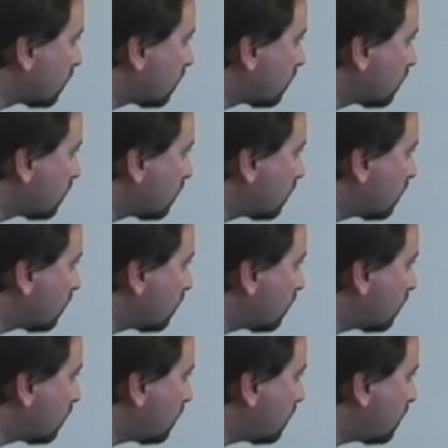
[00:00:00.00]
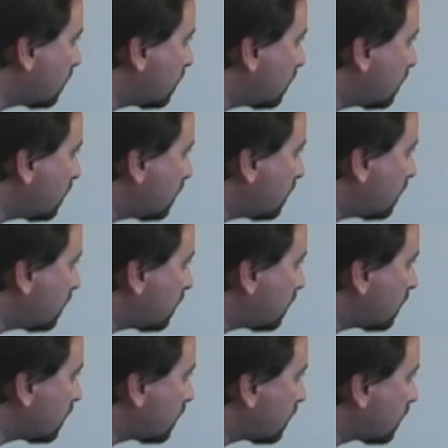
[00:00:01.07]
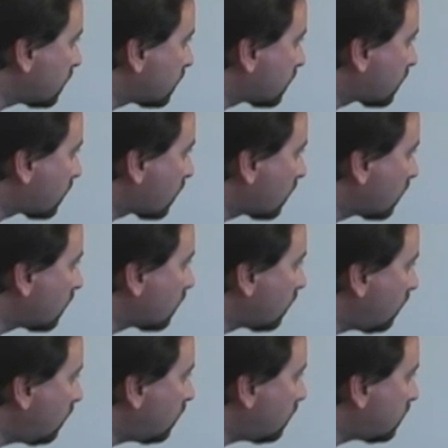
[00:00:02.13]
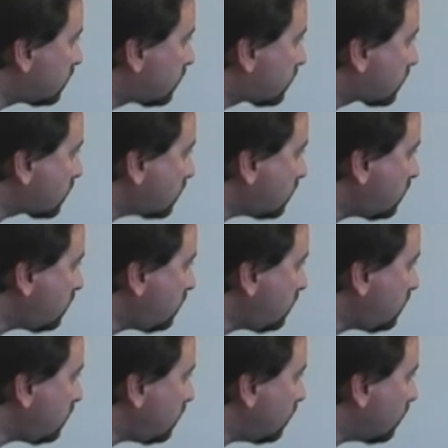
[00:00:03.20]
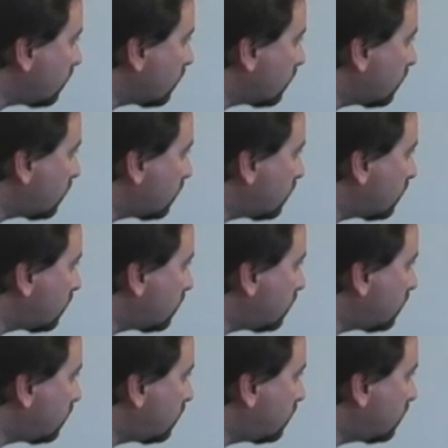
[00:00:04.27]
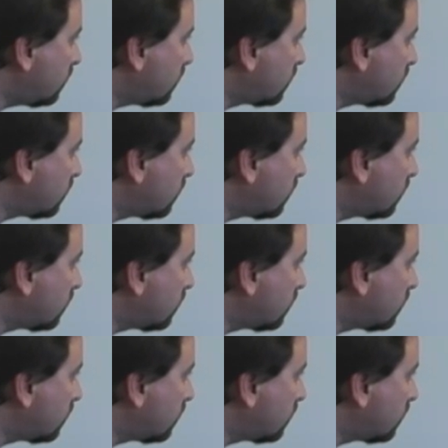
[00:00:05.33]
(silent)